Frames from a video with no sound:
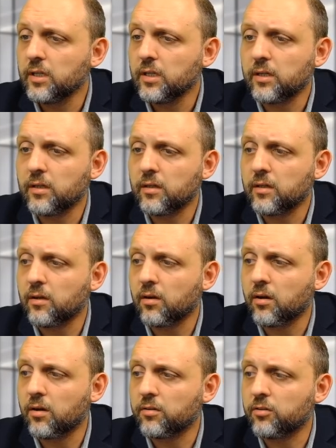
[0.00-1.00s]

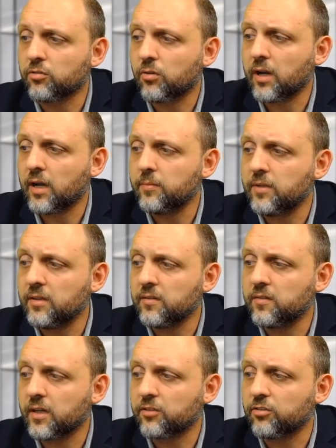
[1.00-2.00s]
are described in
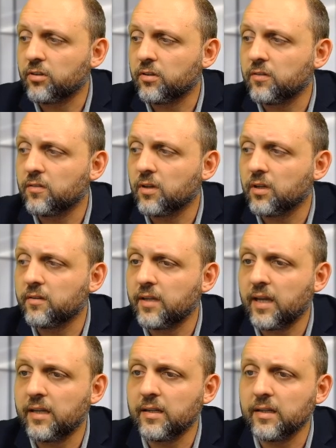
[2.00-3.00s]
sections
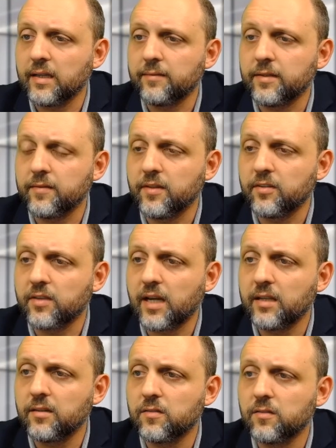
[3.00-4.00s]
10 and 11 of this
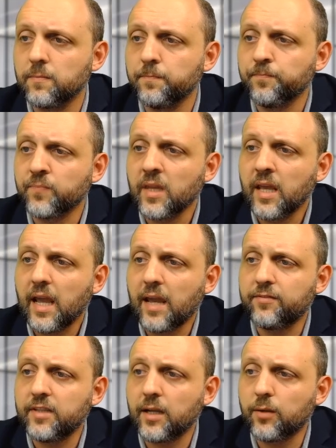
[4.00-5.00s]
guidance.
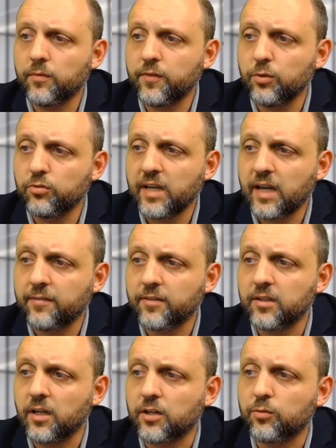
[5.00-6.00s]
FDA review staff
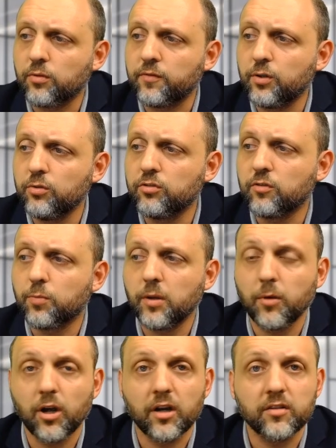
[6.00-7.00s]
conduct reviews of
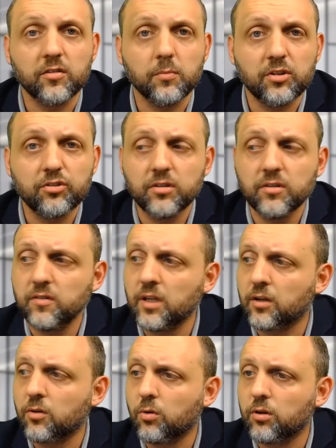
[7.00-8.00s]
pre-market submissions in
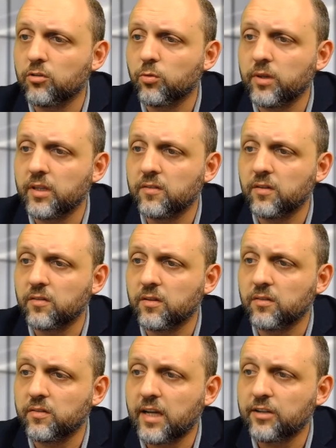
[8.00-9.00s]
accordance with existing
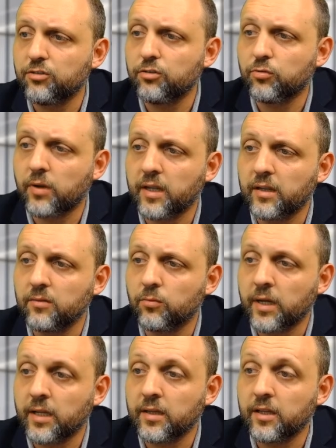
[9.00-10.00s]
statutes,
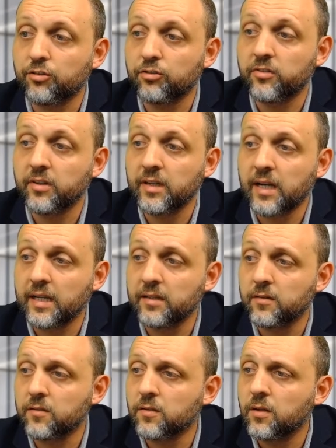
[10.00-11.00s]
regulations, and
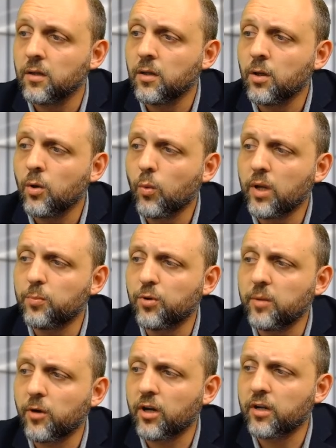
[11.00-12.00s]
guidance. When
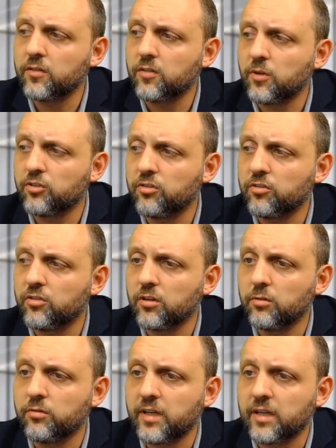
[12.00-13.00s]
pre-market submissions
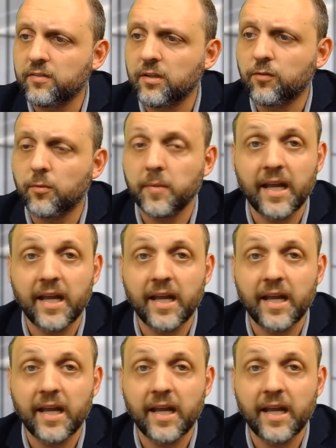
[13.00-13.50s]
include testing from an